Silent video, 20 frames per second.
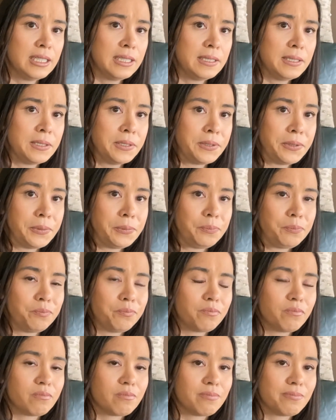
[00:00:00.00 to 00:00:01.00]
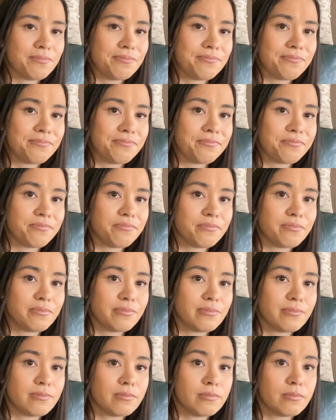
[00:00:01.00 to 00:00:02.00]

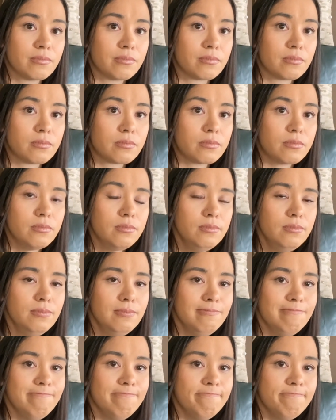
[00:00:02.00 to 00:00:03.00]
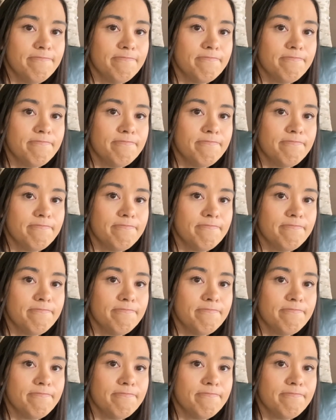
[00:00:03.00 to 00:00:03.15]
No one is speaking in this clip.